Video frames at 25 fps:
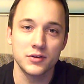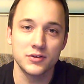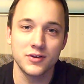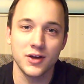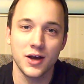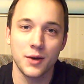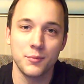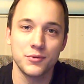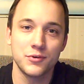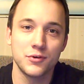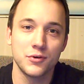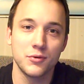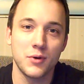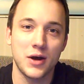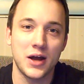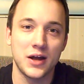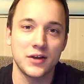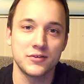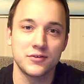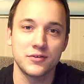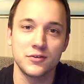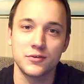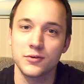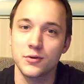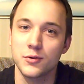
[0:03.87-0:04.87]
Time to
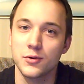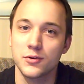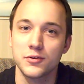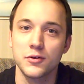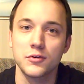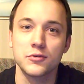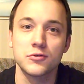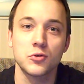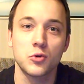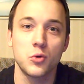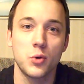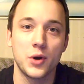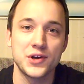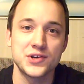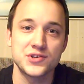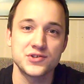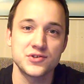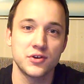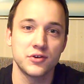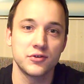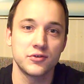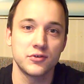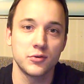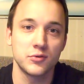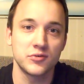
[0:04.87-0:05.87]
answer all those
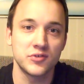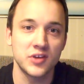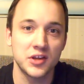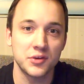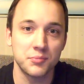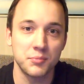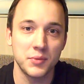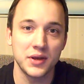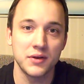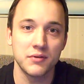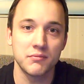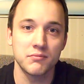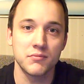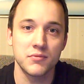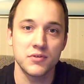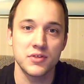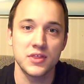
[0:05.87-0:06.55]
questions you sent me.